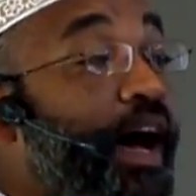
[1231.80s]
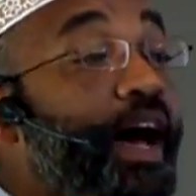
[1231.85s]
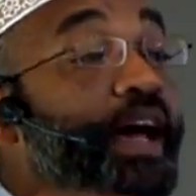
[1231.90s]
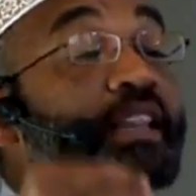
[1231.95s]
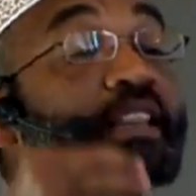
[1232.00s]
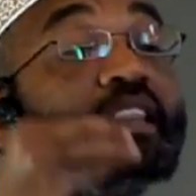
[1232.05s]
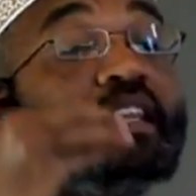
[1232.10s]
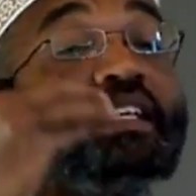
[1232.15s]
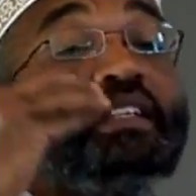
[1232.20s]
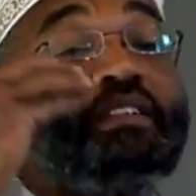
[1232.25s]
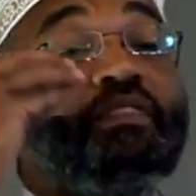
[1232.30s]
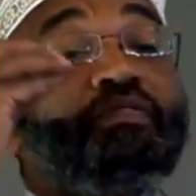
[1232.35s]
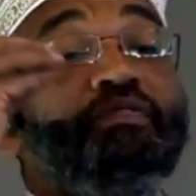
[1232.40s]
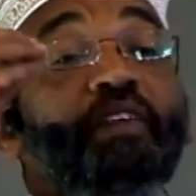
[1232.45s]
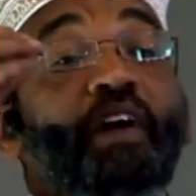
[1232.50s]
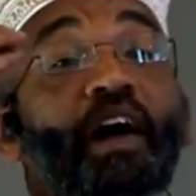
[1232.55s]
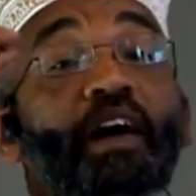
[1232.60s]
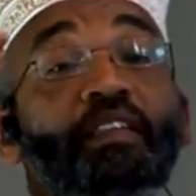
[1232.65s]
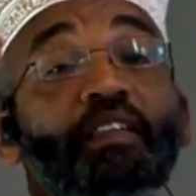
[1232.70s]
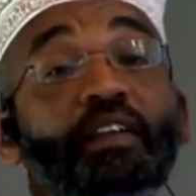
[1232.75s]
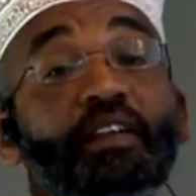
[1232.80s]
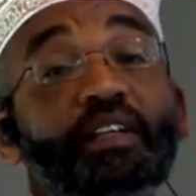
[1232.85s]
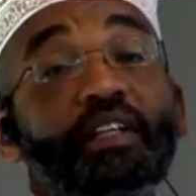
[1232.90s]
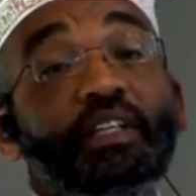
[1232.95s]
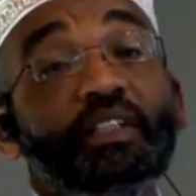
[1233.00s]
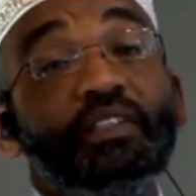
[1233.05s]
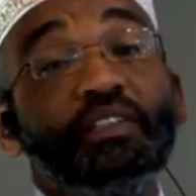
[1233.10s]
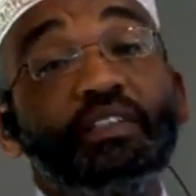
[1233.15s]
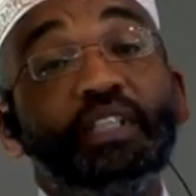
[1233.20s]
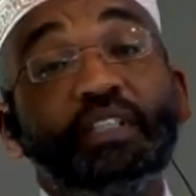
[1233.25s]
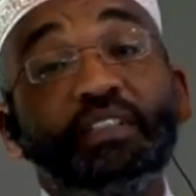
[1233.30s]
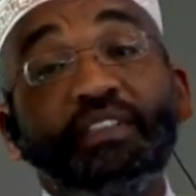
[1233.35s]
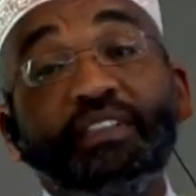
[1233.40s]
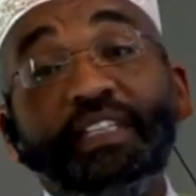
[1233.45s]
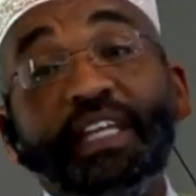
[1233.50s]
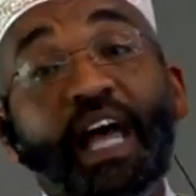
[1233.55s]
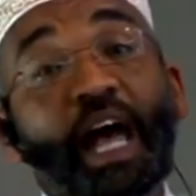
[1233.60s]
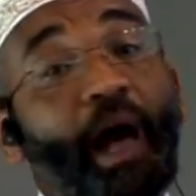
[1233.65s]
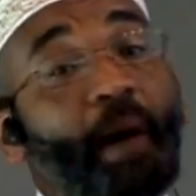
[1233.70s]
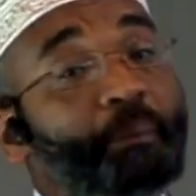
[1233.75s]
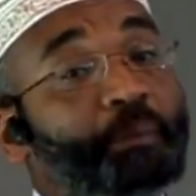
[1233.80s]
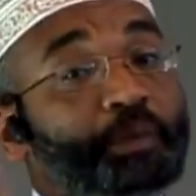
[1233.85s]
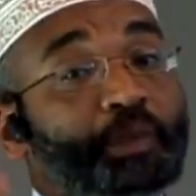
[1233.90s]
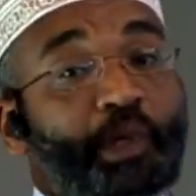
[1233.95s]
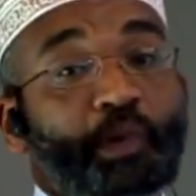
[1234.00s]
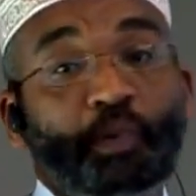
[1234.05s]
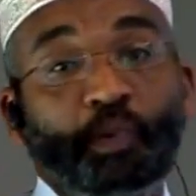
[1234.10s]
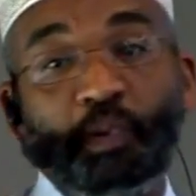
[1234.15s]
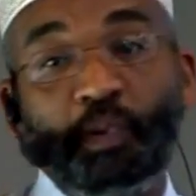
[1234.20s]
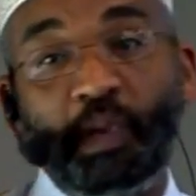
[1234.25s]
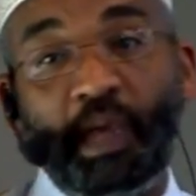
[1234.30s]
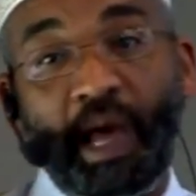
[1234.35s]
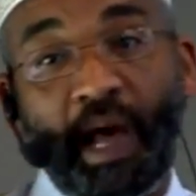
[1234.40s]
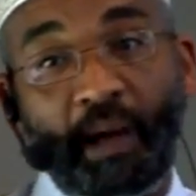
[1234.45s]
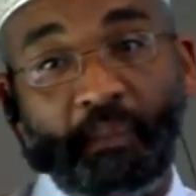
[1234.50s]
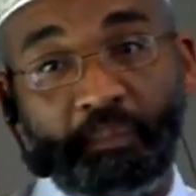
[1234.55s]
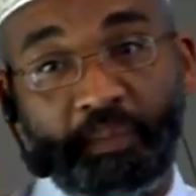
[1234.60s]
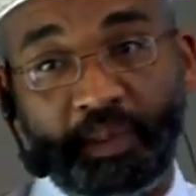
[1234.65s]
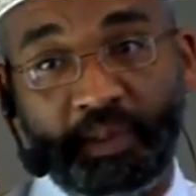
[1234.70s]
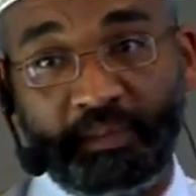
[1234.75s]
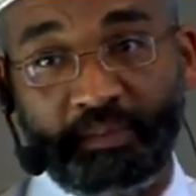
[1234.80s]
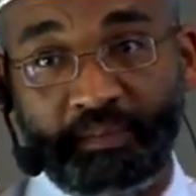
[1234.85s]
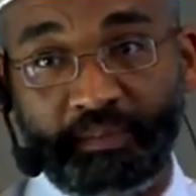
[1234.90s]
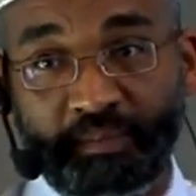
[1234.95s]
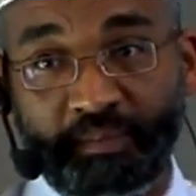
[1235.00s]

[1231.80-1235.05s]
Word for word: And his father is just absolutely happy.